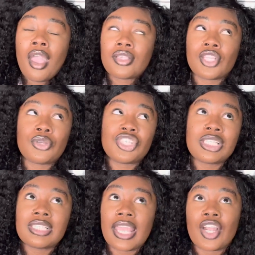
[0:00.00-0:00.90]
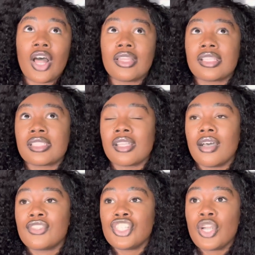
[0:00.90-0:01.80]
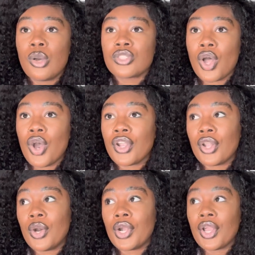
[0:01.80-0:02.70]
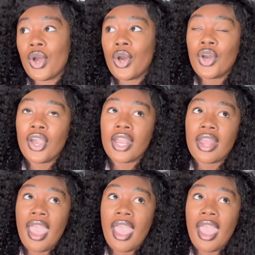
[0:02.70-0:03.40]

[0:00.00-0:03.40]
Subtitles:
So she's saying all of this stuff. She goes on and on and on.